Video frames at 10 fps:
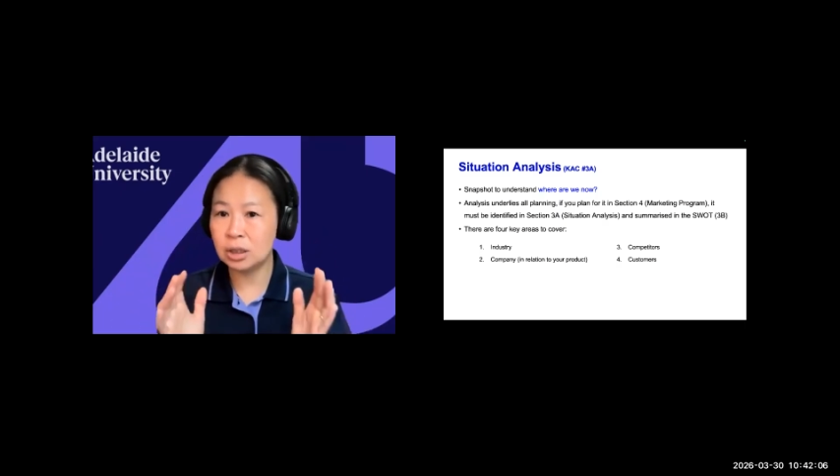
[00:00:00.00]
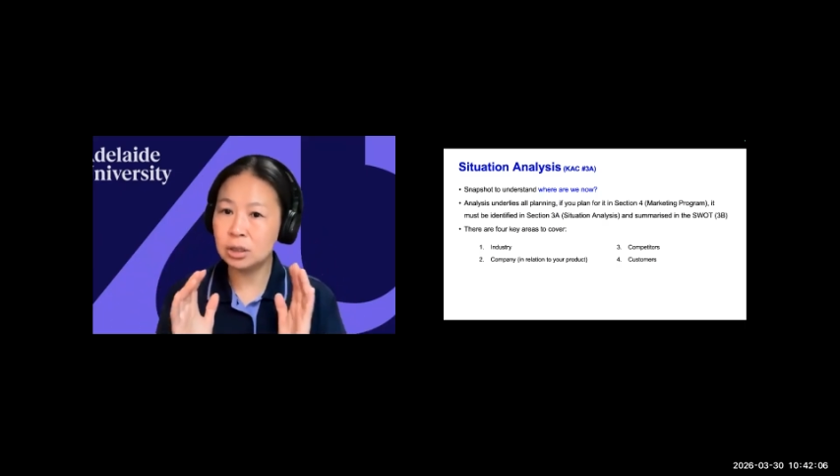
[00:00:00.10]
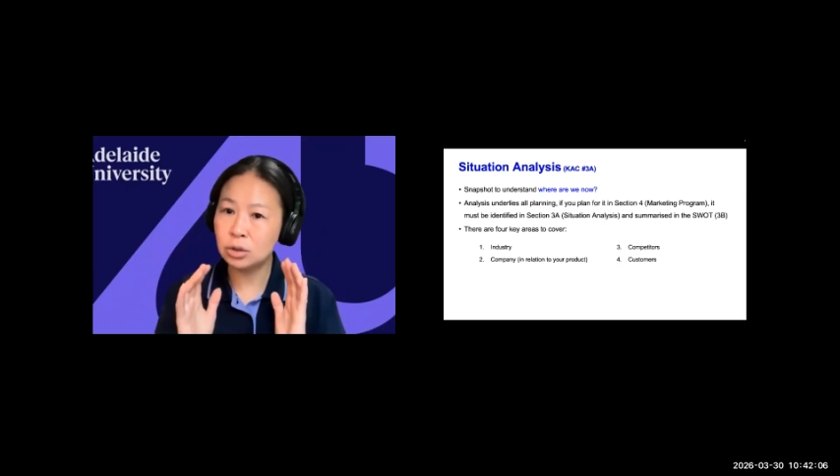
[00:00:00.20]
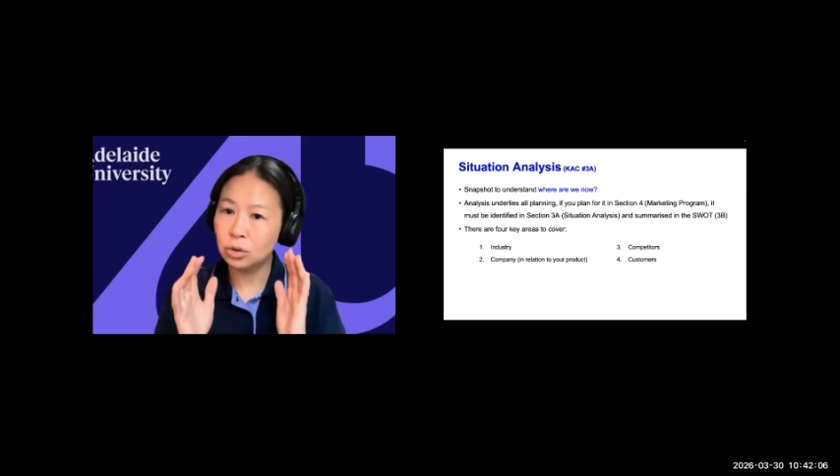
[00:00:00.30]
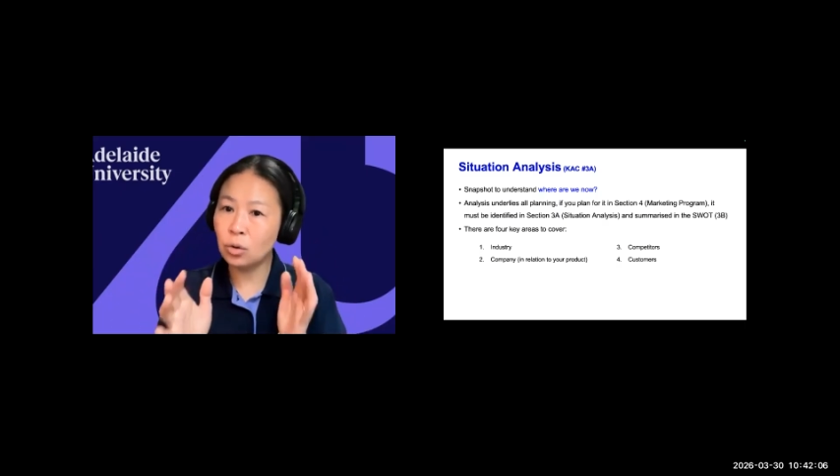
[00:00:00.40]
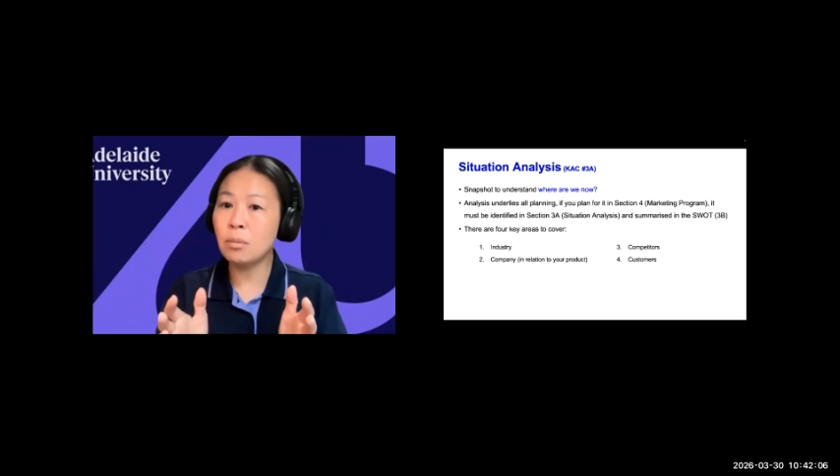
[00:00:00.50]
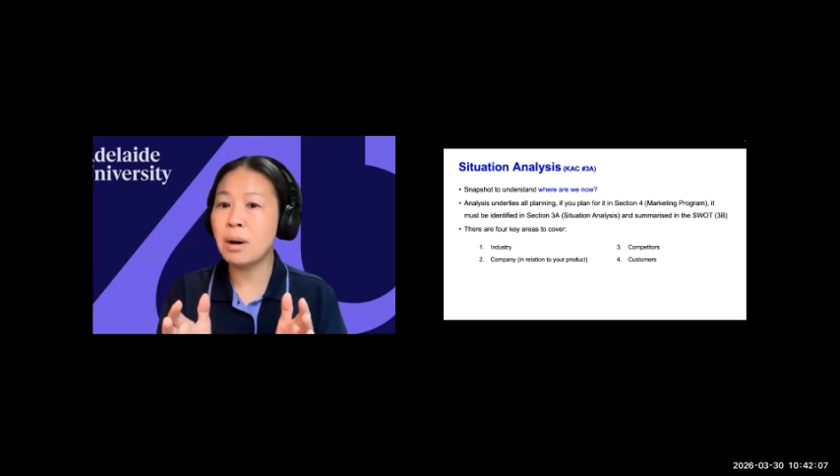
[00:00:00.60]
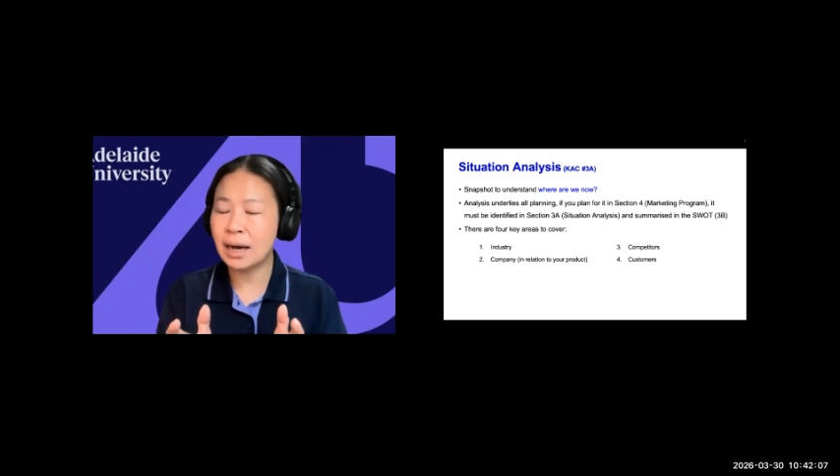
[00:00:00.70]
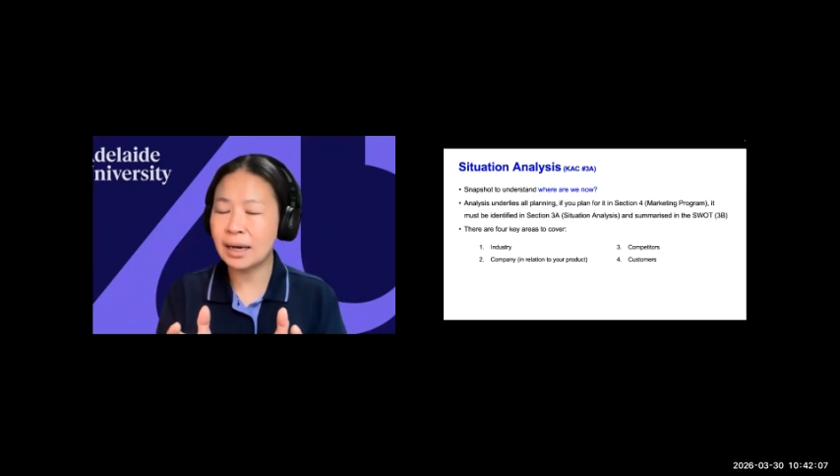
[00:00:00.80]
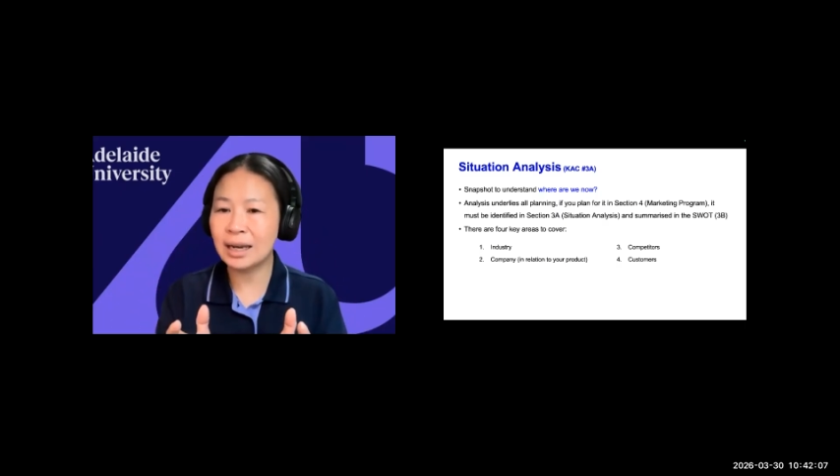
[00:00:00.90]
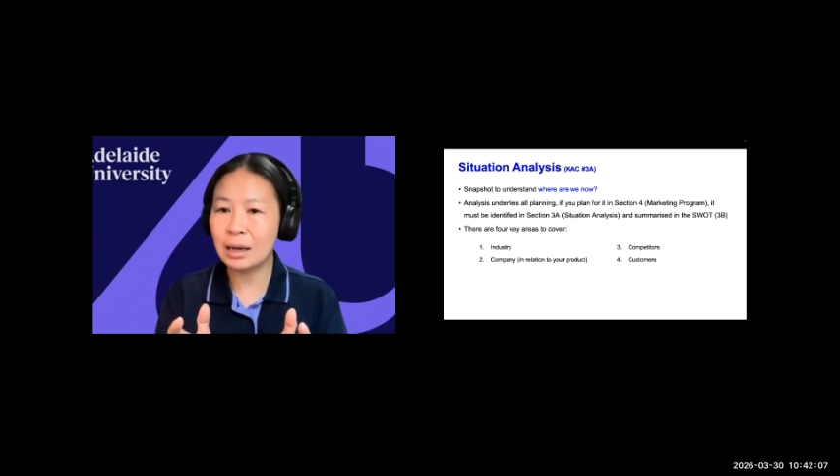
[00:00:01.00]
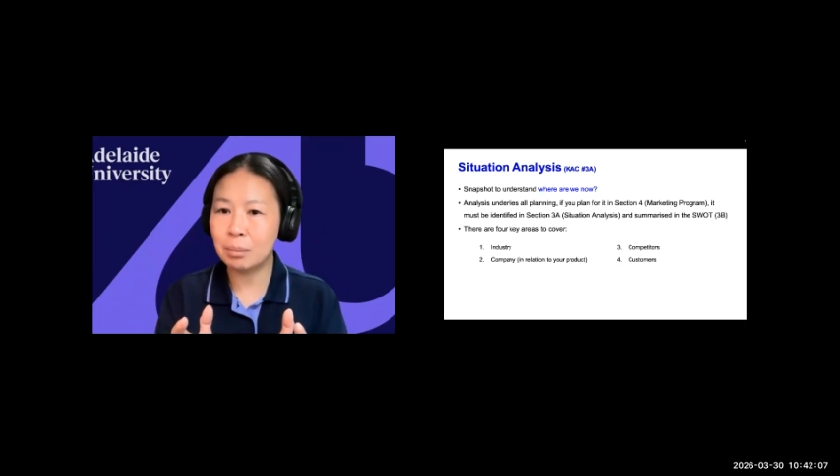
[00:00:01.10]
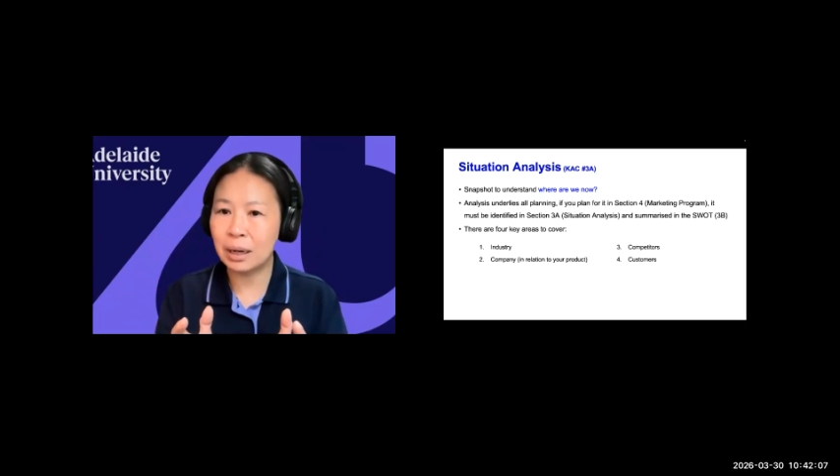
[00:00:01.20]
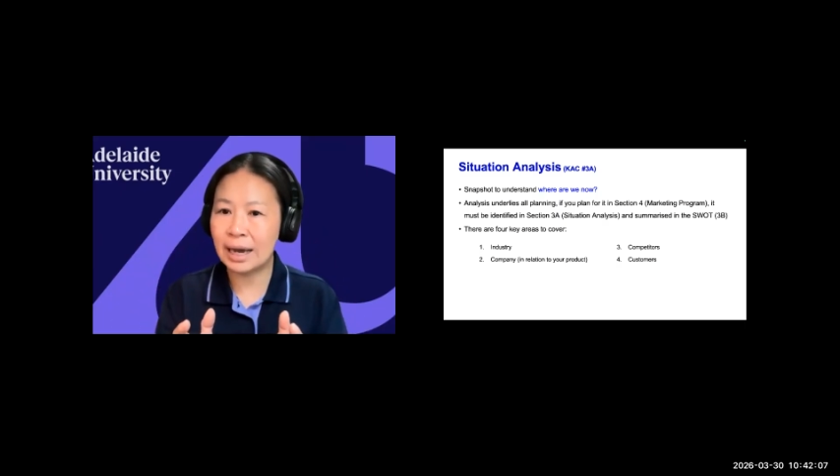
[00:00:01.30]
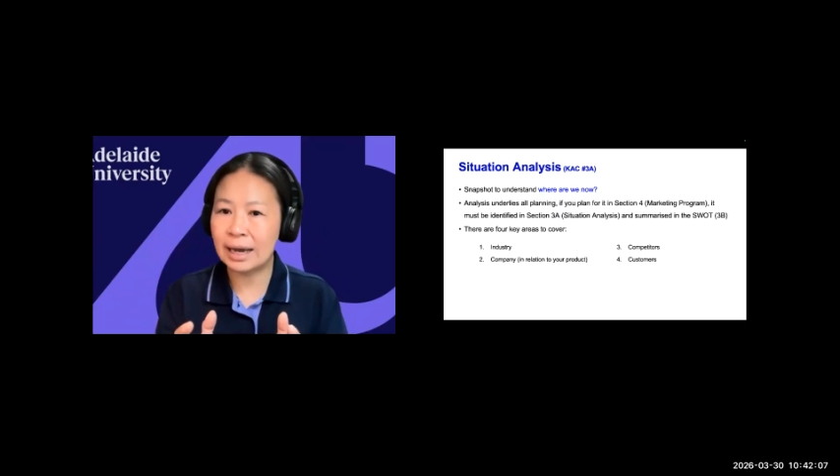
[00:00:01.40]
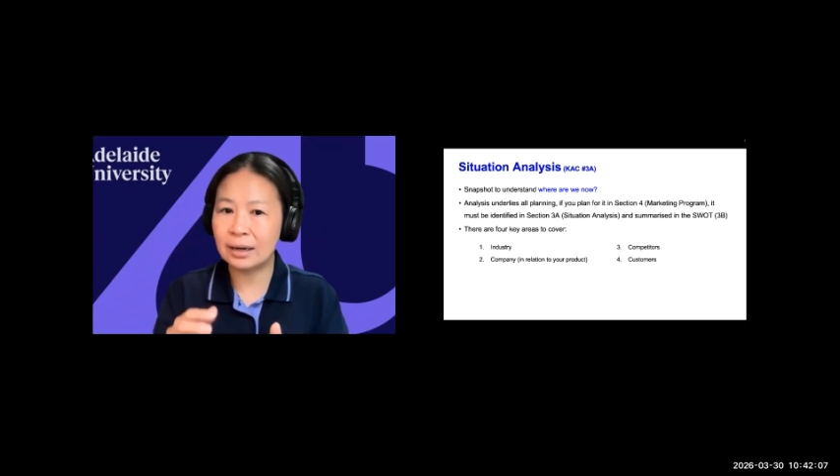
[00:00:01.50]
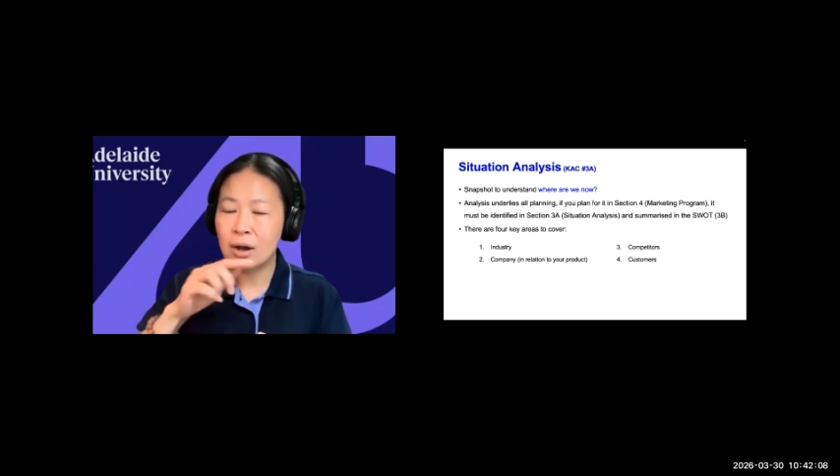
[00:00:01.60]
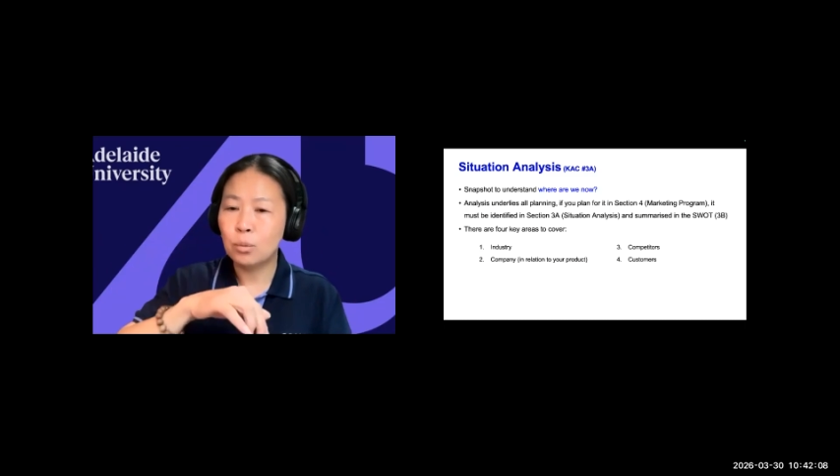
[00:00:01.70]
This is your marketing plan.